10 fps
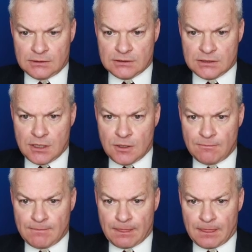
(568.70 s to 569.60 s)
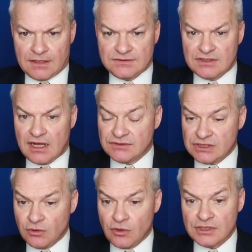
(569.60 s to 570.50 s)
So I've
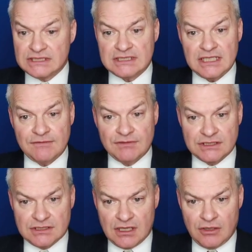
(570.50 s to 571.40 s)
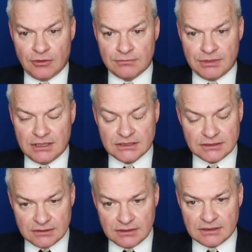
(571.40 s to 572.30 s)
still got the C for Scion, but